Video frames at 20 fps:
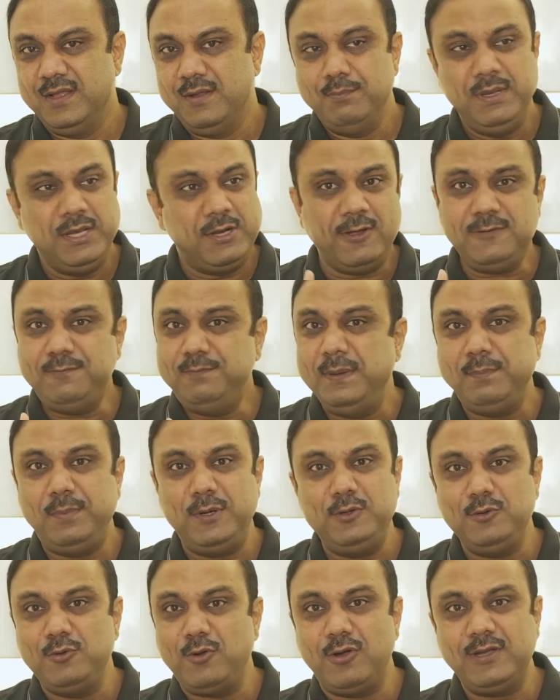Because people
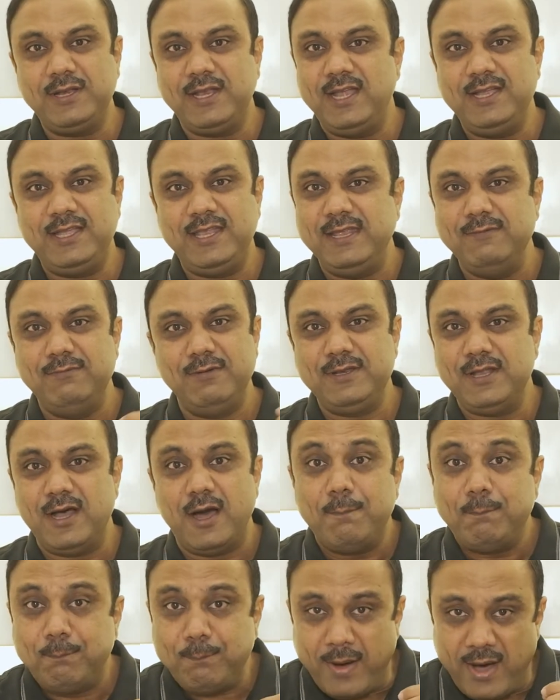do not get even
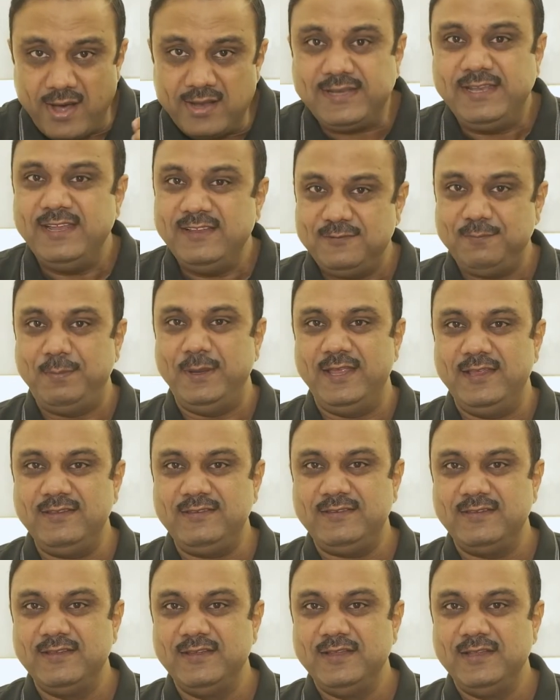a parking
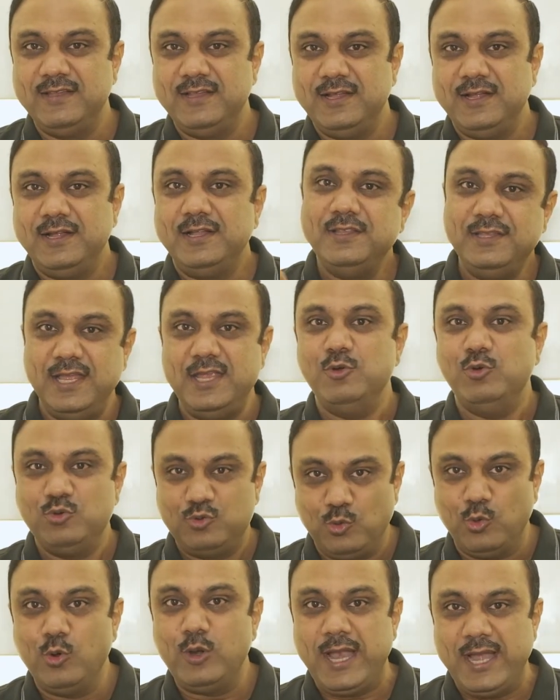space, they use
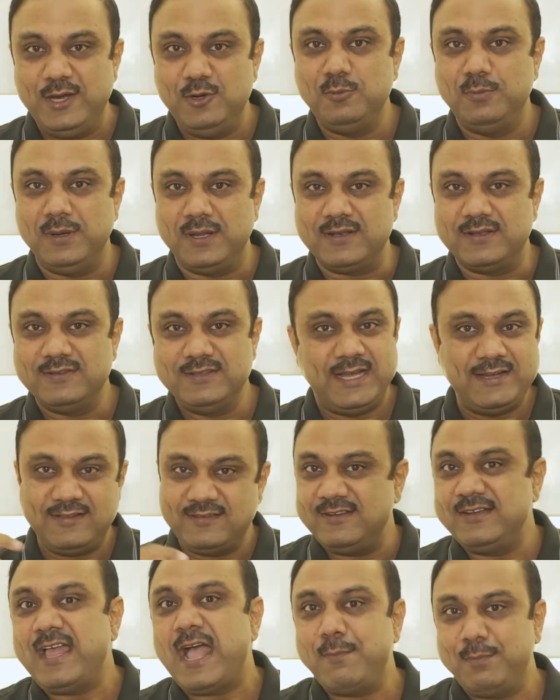Ola and Uber. That
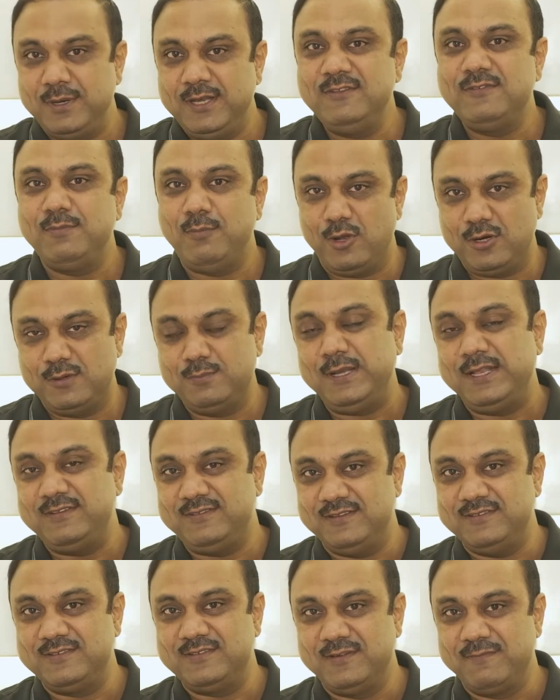doesn't happen in smaller
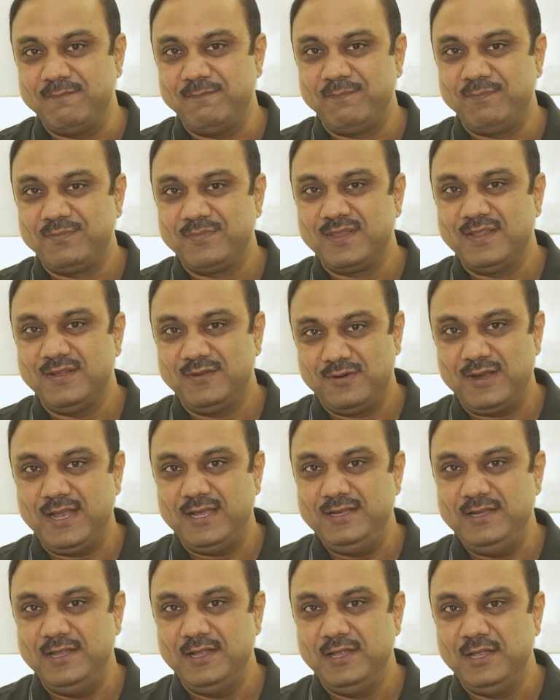places,
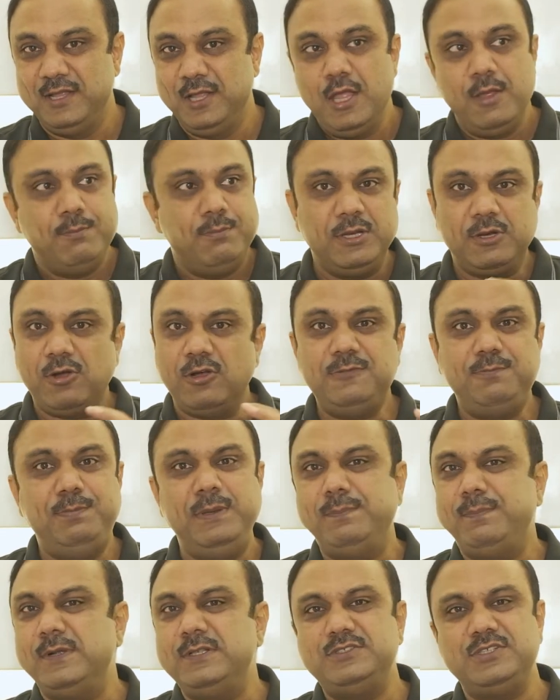right? Because
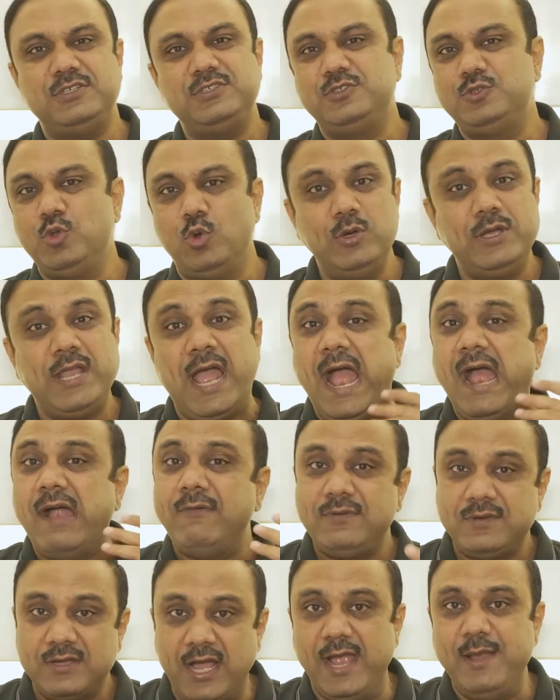people just don't
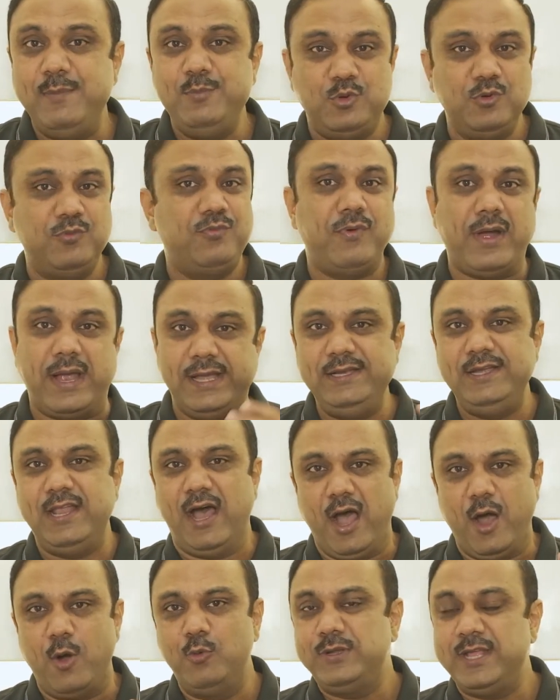have time to find
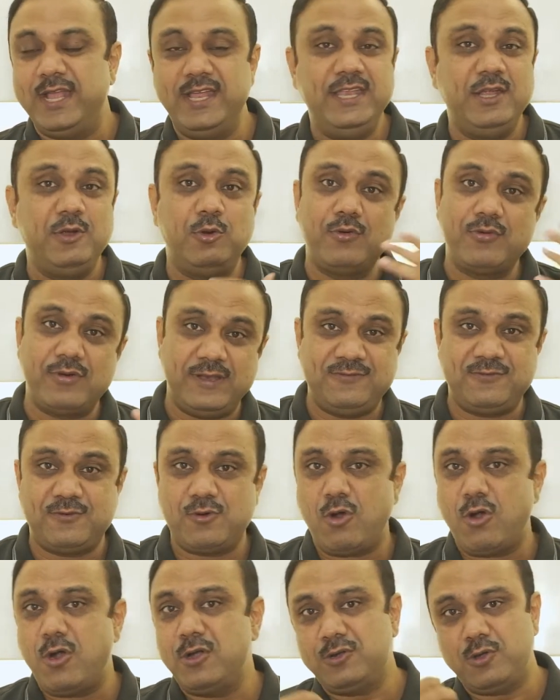out any good
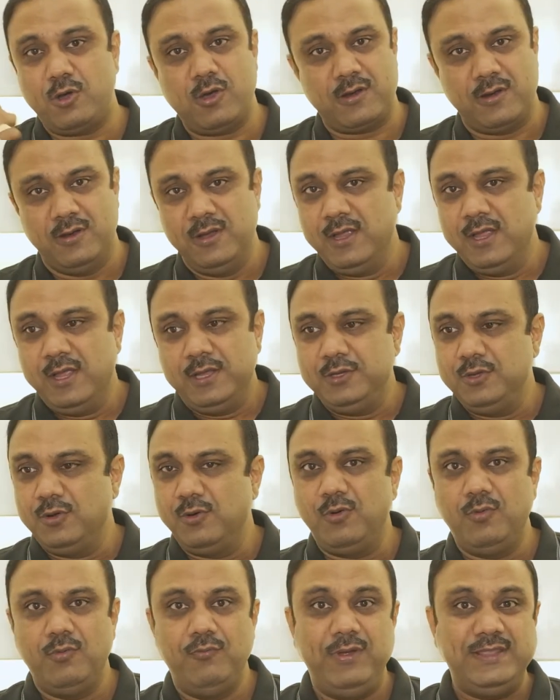restaurant, or, you
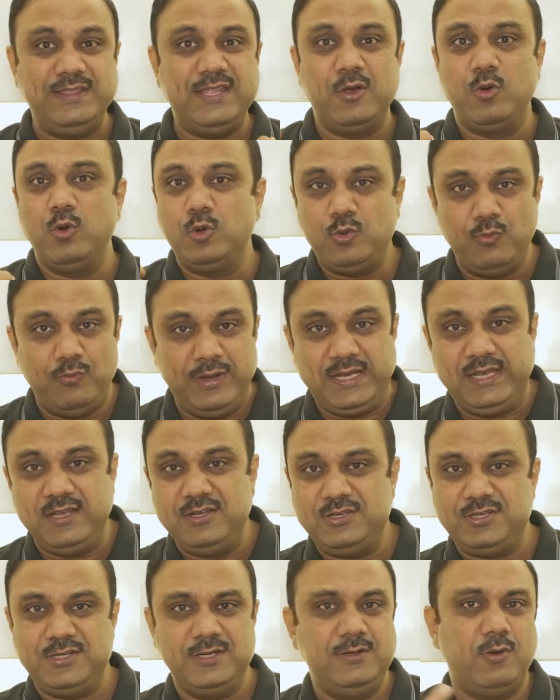know, when they go to
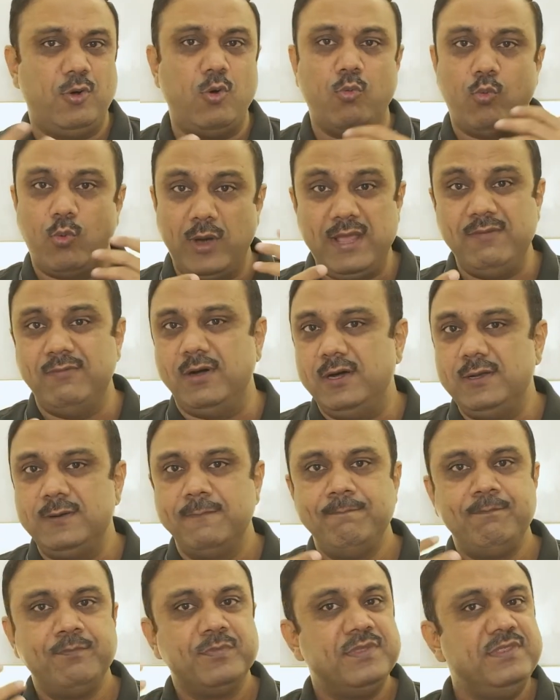vacation or whatever,
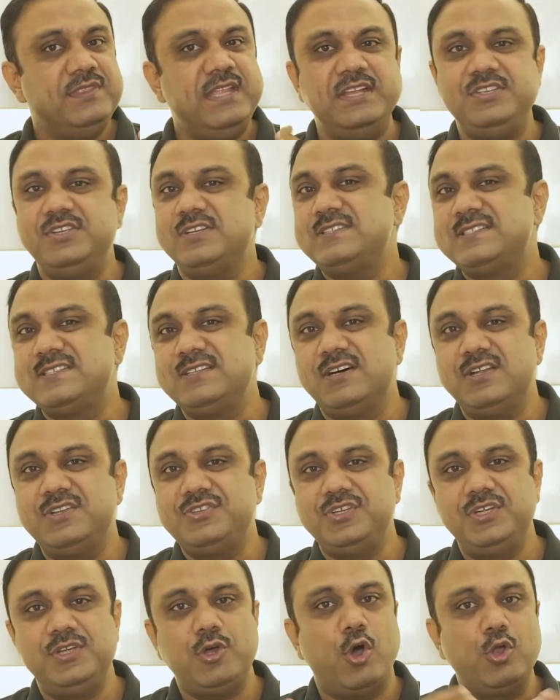they just
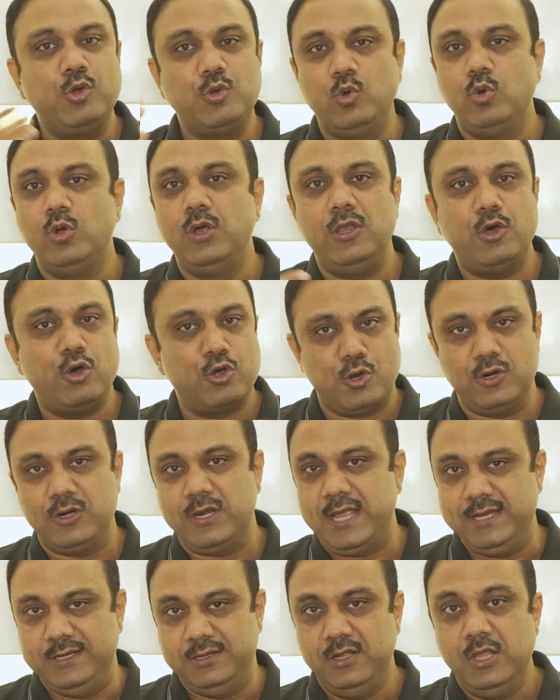search it on Google or
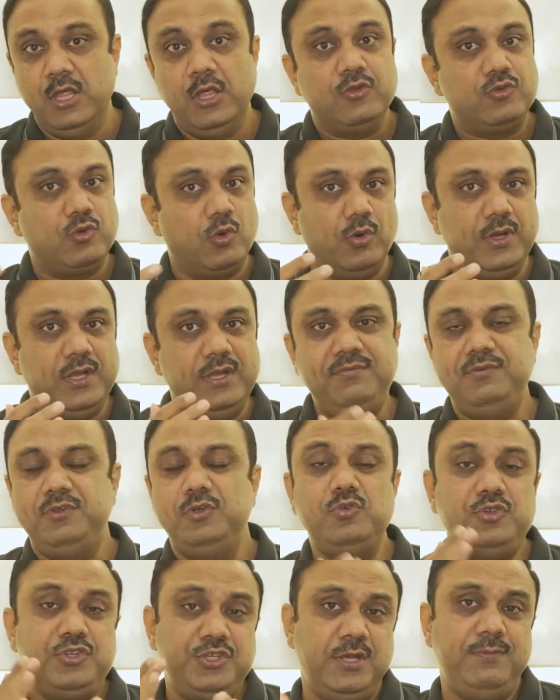online. So if
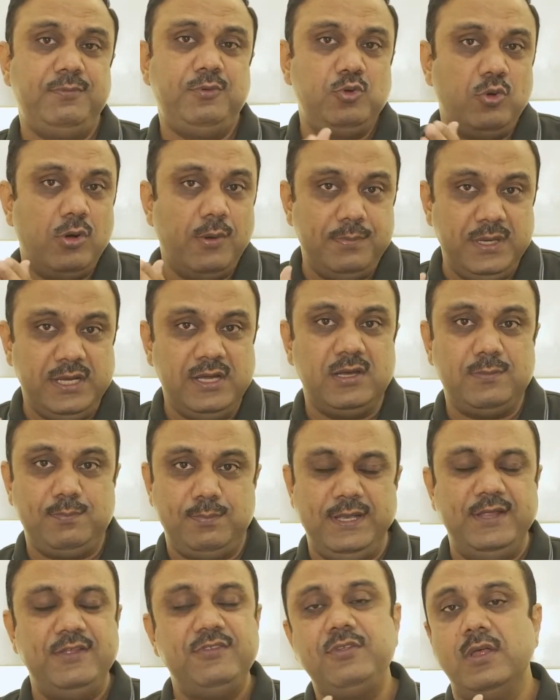you shift to a bigger
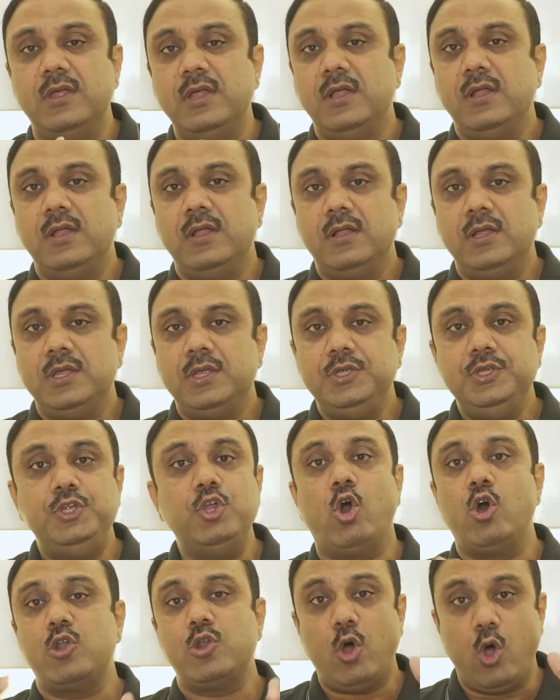place,
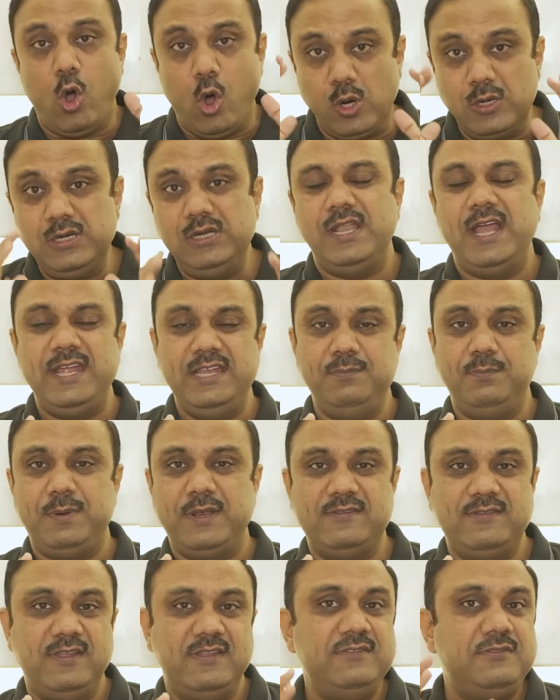your online
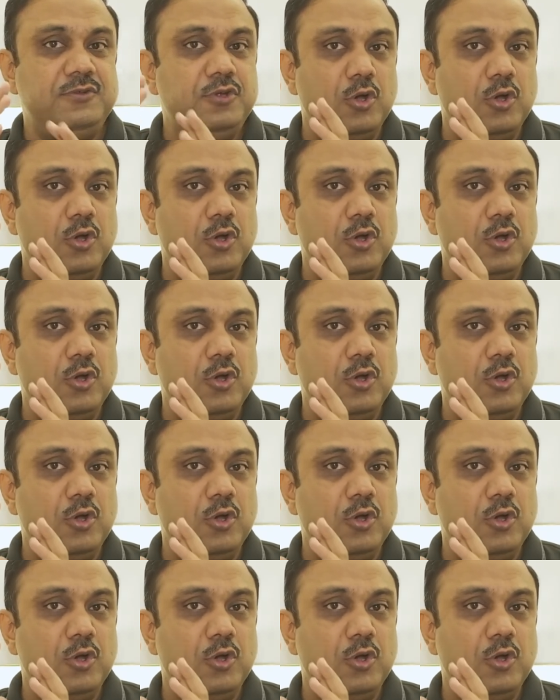presence,